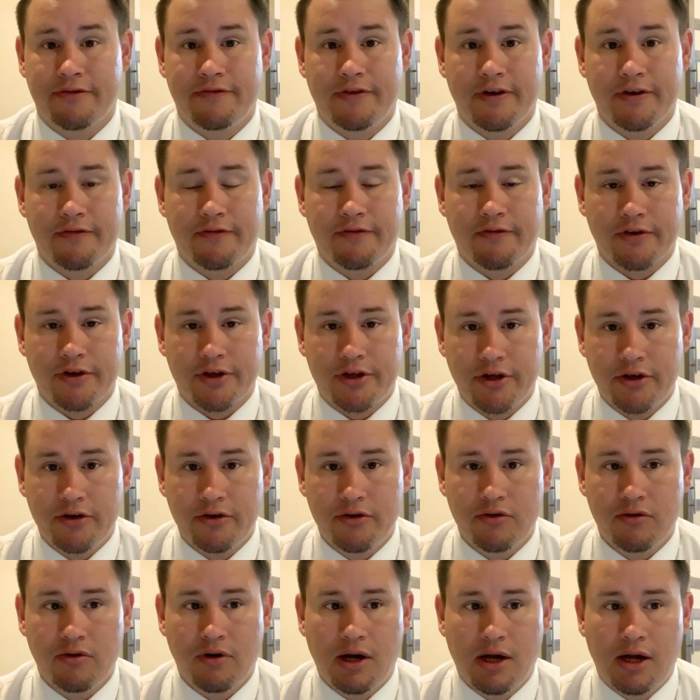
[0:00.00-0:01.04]
fit for
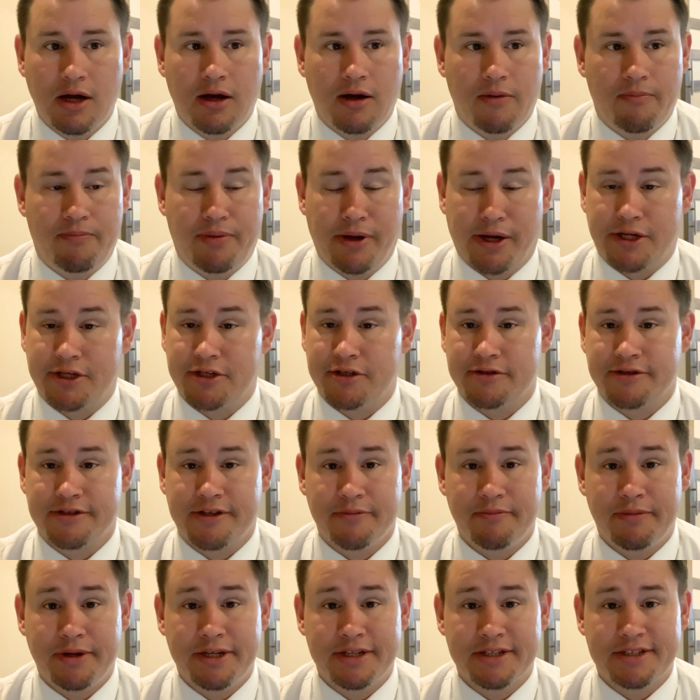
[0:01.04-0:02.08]
you. Pictures
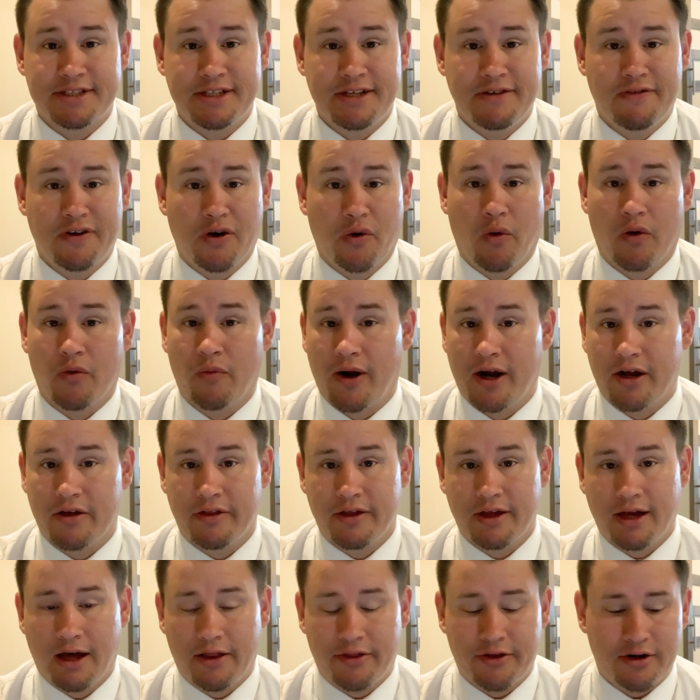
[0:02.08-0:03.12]
can be deceiving one way or
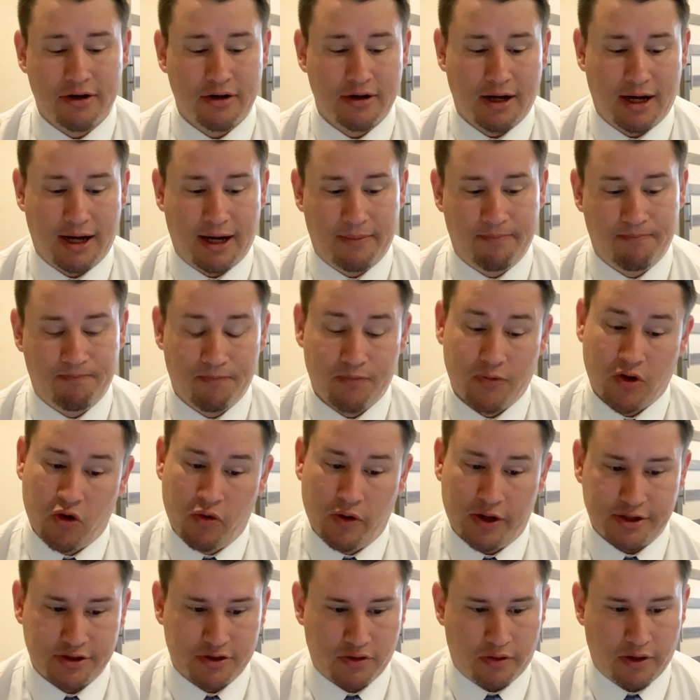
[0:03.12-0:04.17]
the other.
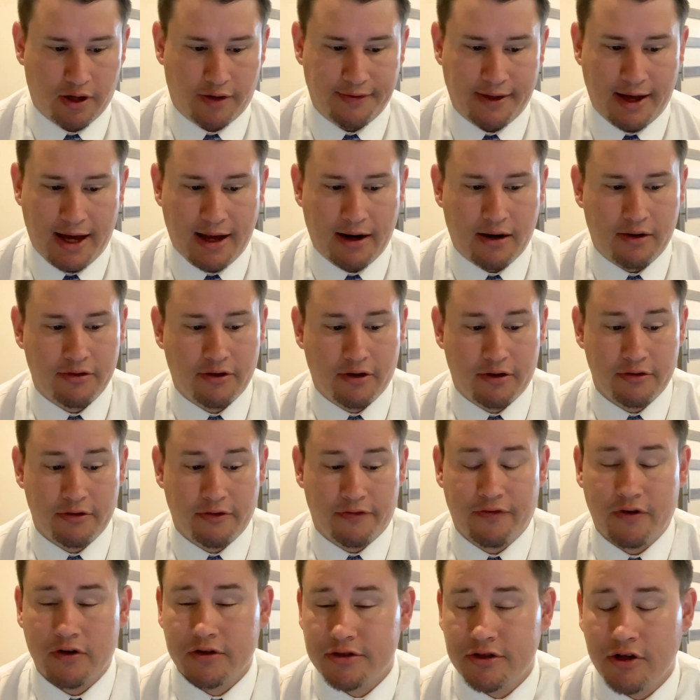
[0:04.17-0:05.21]
Quick story on that. The
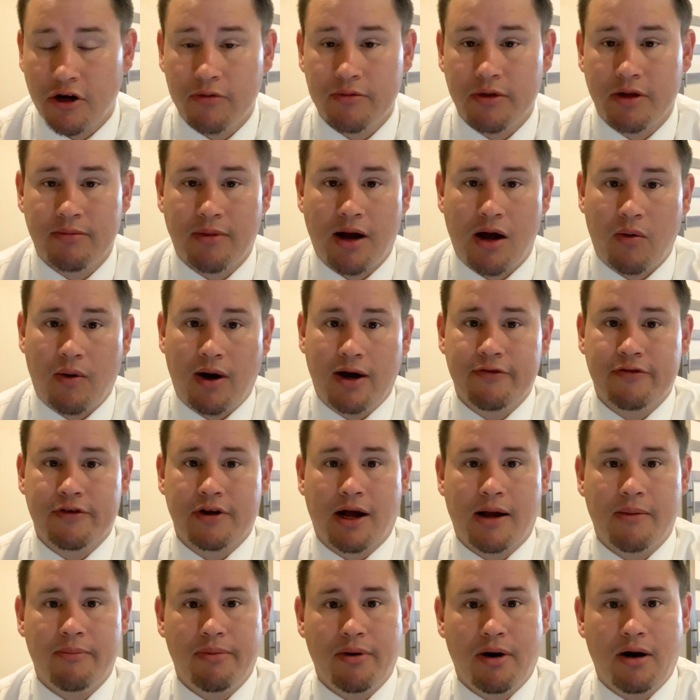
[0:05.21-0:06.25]
first home that my wife and
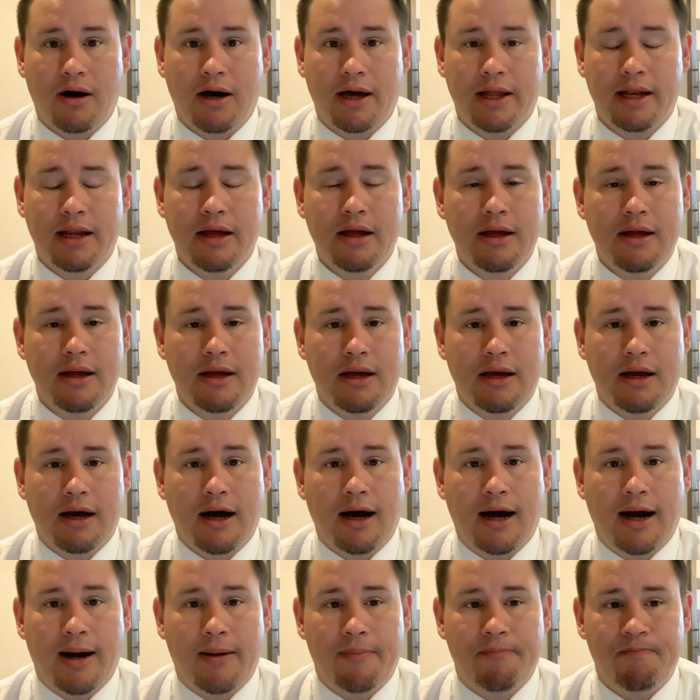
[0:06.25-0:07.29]
I bought,
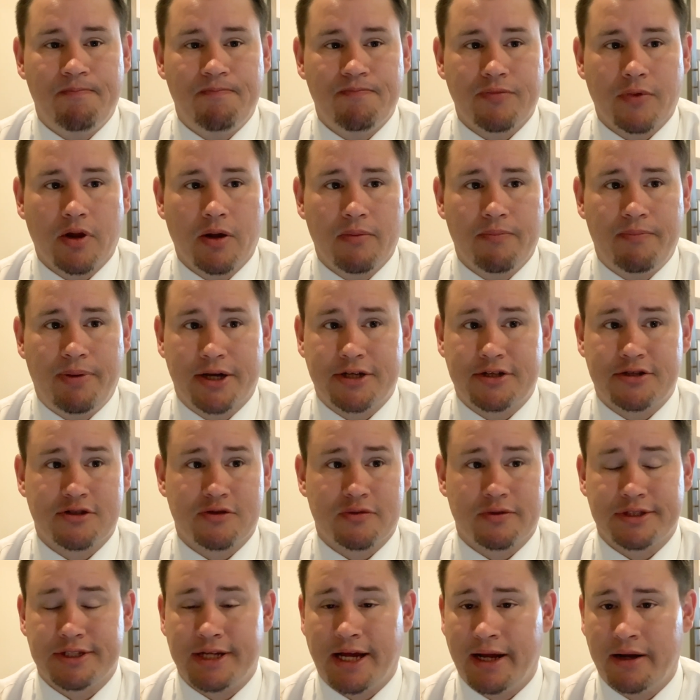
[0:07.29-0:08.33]
pictures
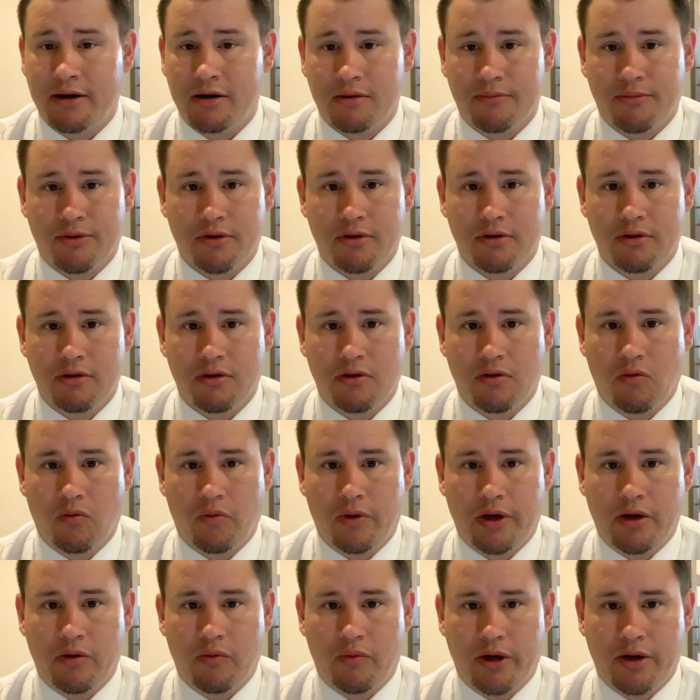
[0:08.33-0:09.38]
were terrible.
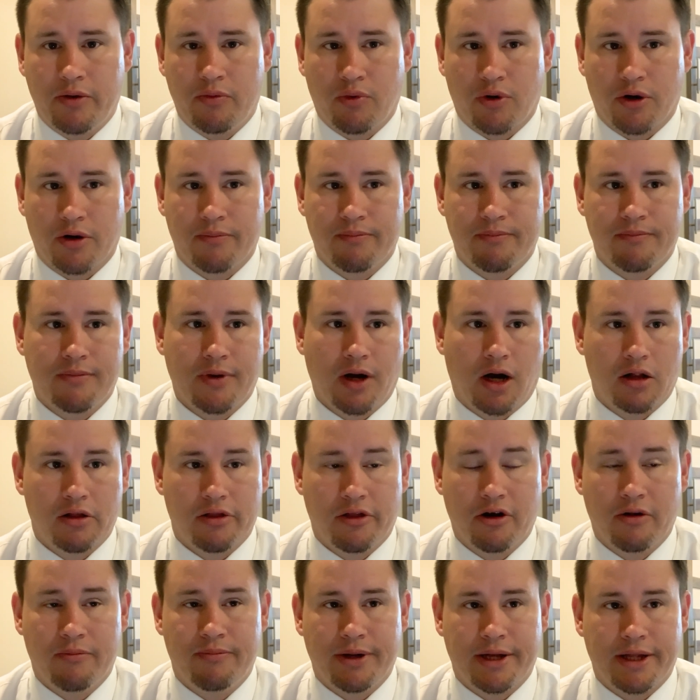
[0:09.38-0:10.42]
We were a
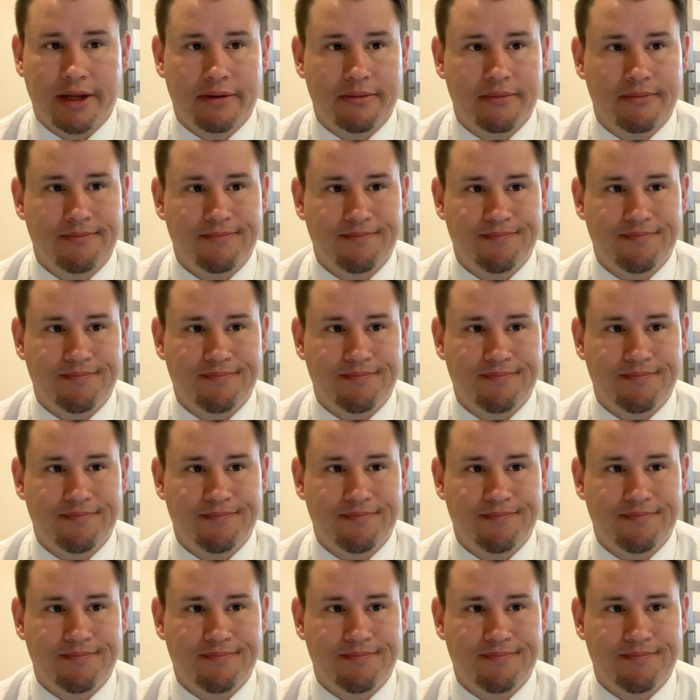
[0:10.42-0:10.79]
little bit